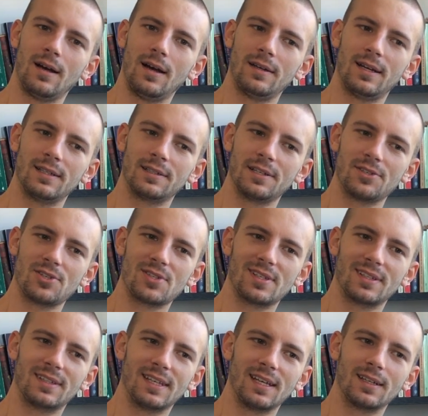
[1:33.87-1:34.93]
Another interesting
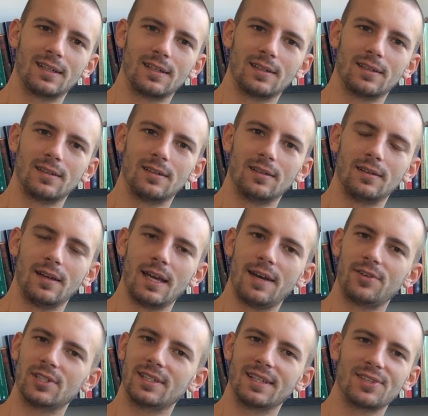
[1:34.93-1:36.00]
thing,
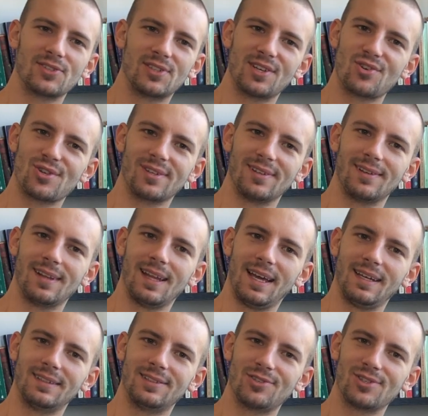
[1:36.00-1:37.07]
everything is digital,
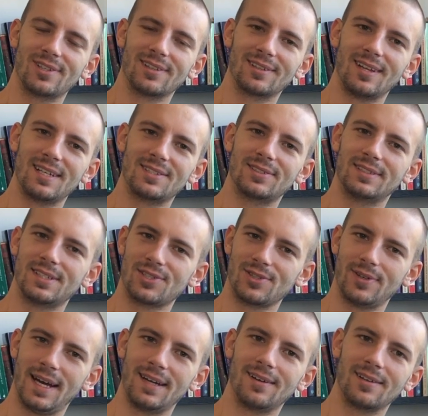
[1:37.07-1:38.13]
like digital cluster, there's no
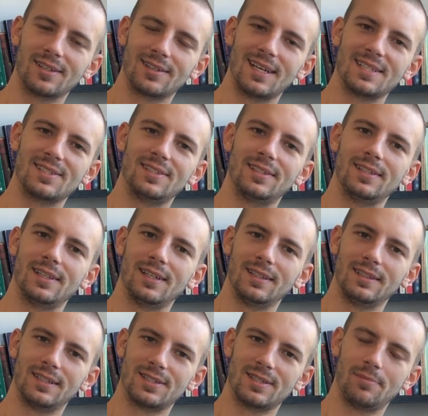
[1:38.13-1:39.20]
analog cluster,
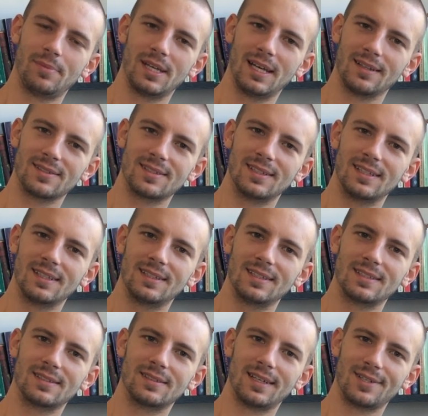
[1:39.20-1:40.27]
there's a big
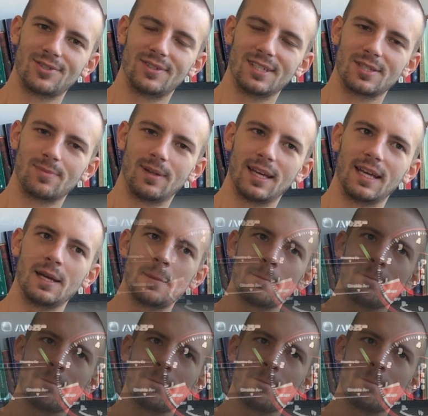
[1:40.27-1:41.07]
LCD touch display,